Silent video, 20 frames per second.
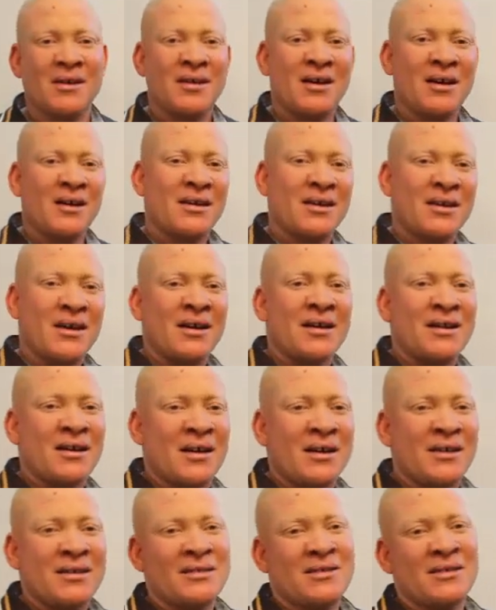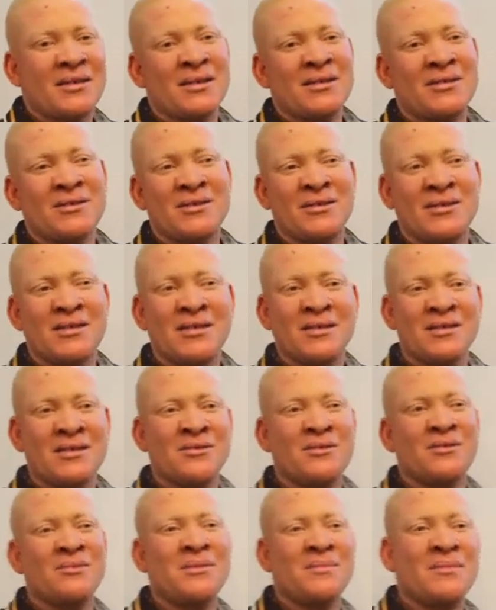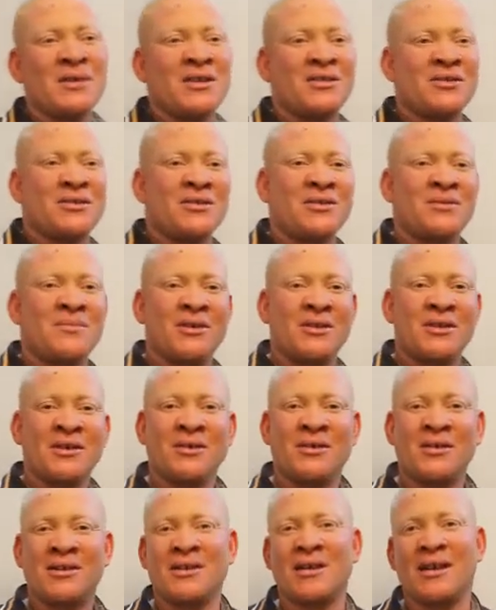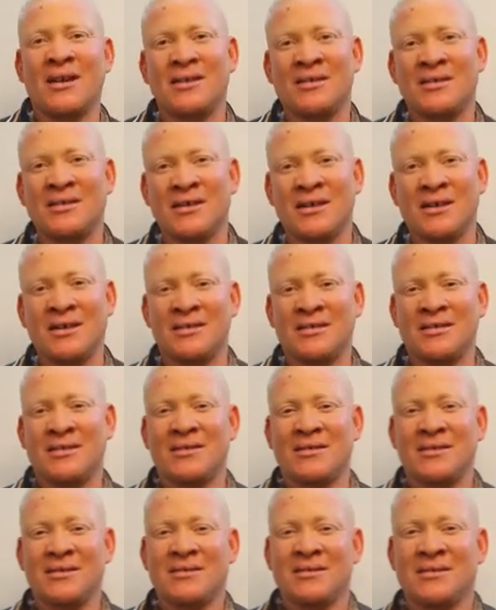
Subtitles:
Now the cardinalist said utility could be measured, but the ordinalist says